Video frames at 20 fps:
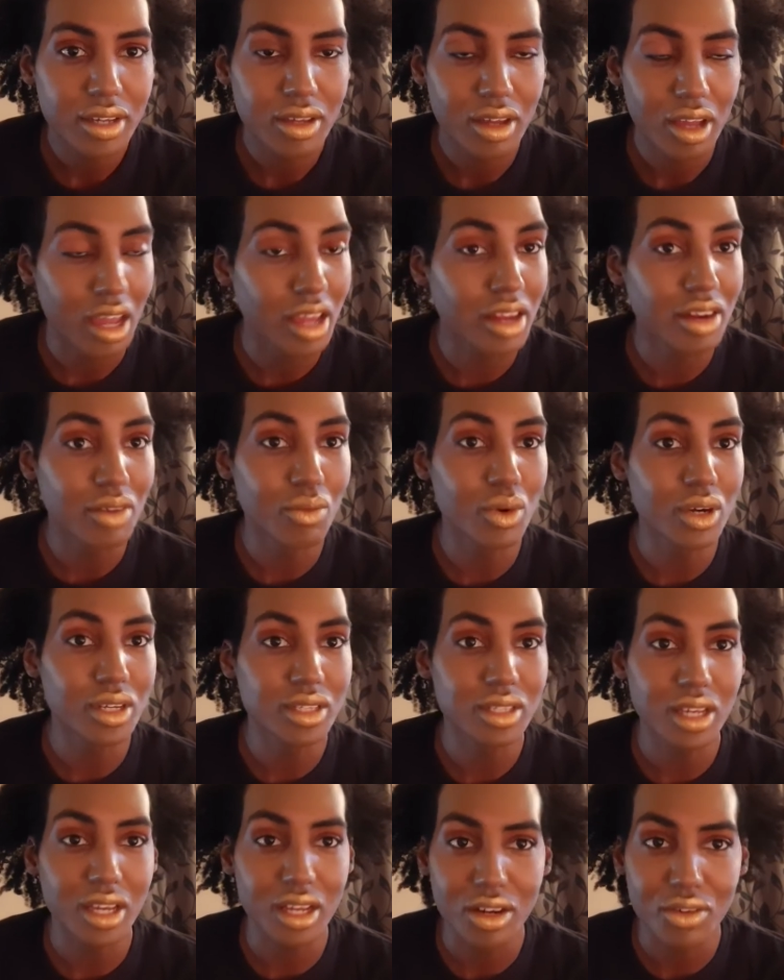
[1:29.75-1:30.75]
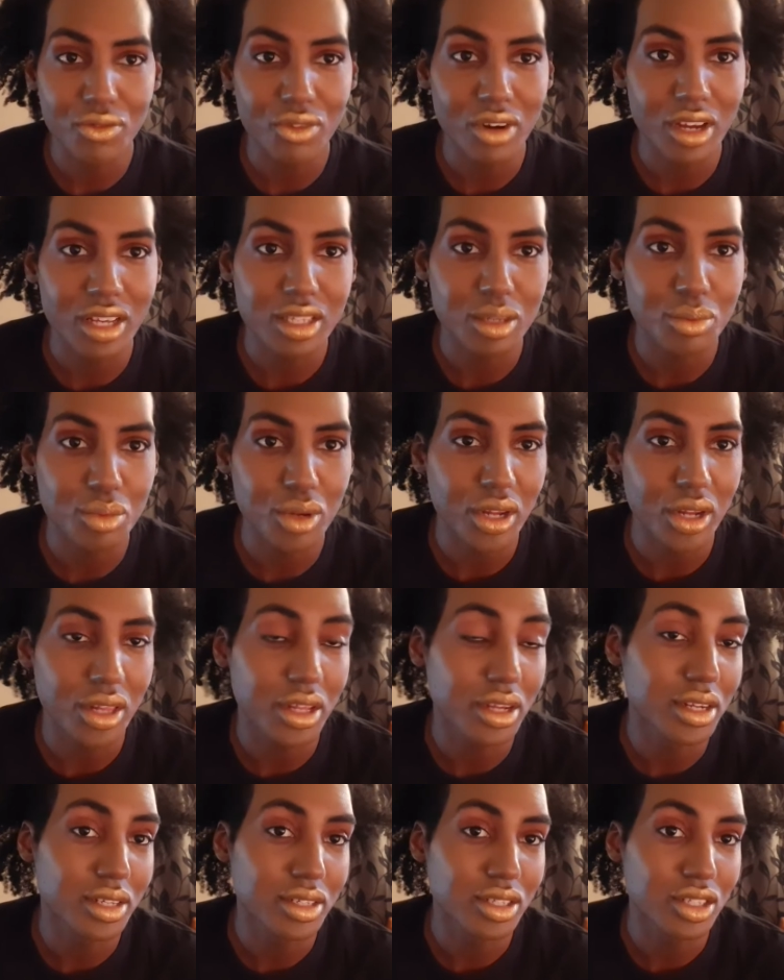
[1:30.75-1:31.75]
And once again, the flexibility
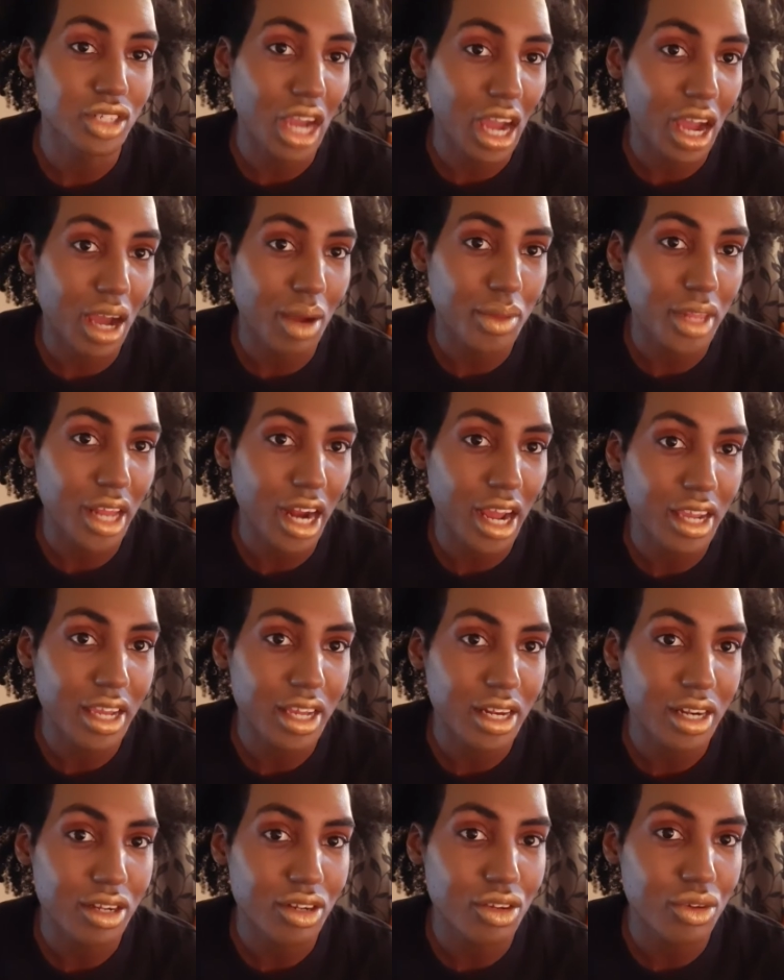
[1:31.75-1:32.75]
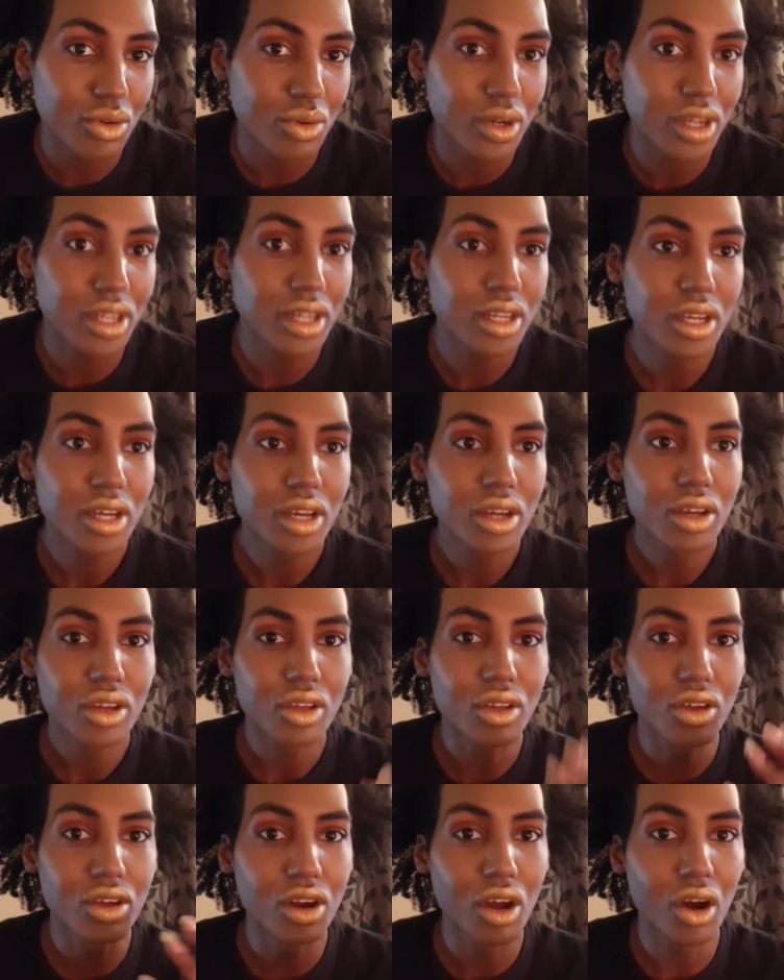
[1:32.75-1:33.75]
of this job that I get to do it,
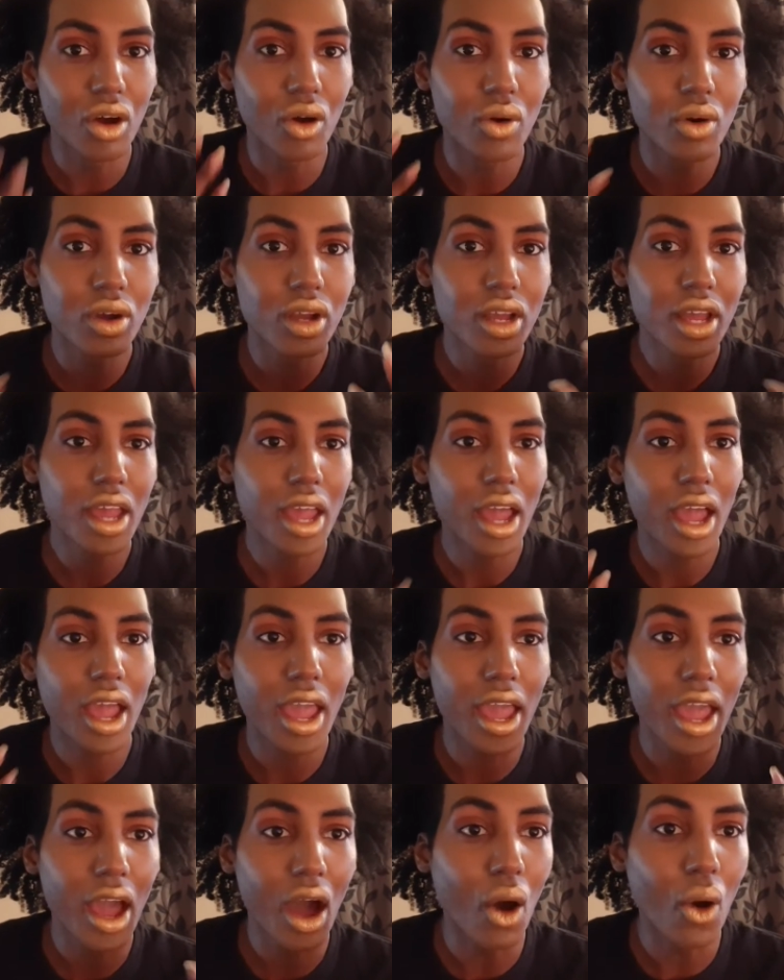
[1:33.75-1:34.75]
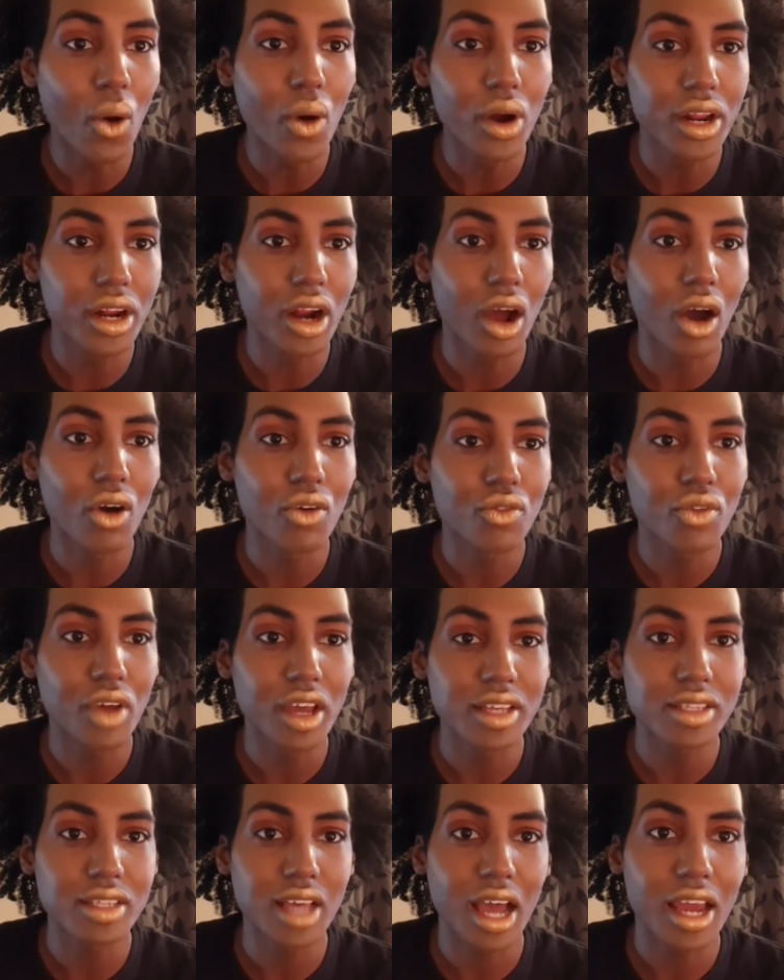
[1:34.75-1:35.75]
you know, on and off
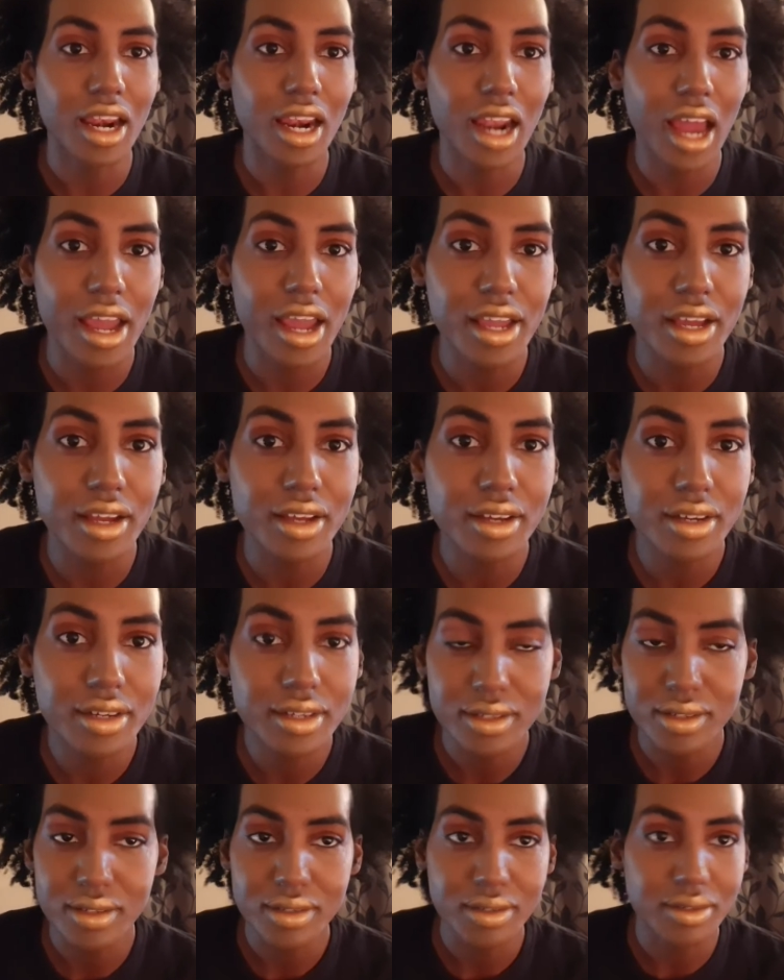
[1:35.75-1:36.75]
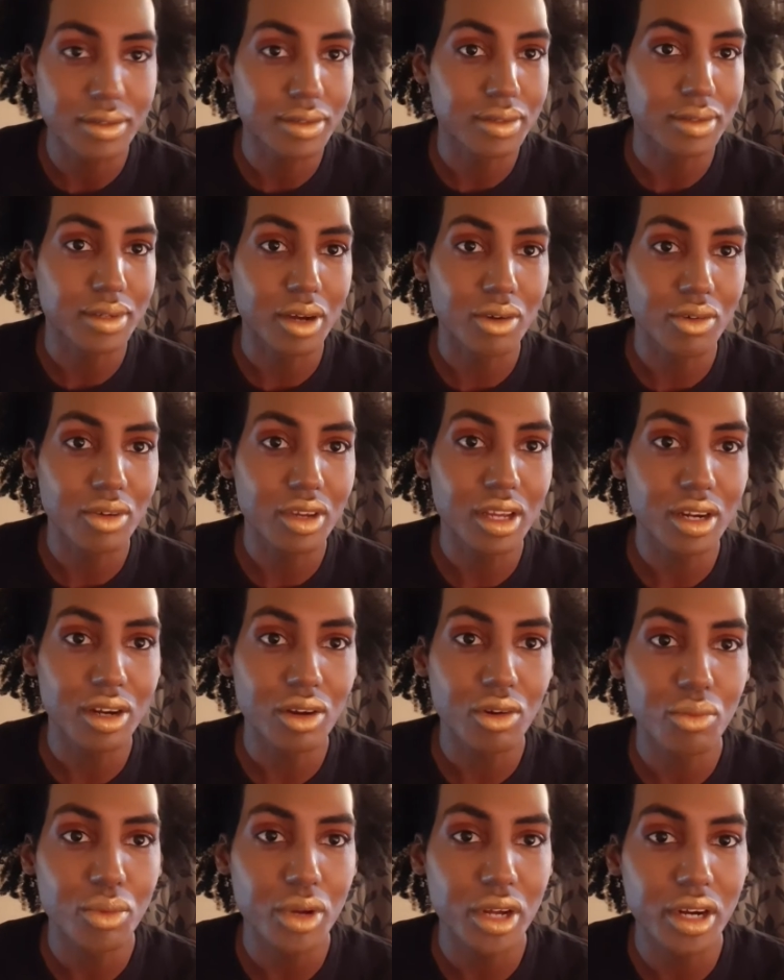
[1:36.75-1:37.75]
as I like. Ooh, don't get
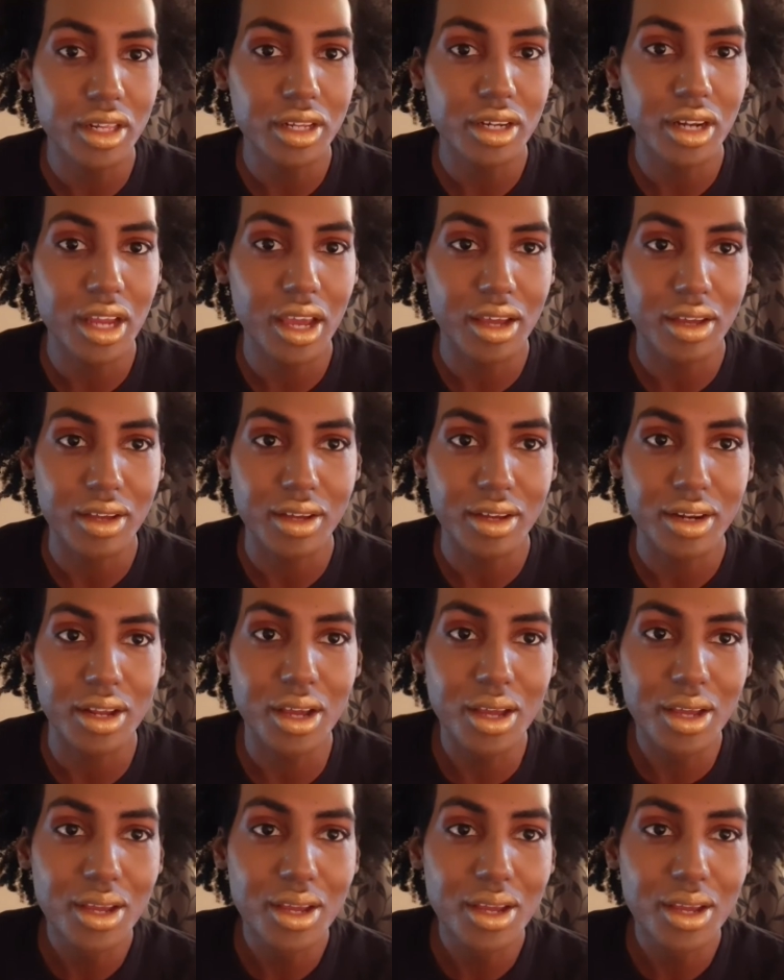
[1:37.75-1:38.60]
no better than that, honey.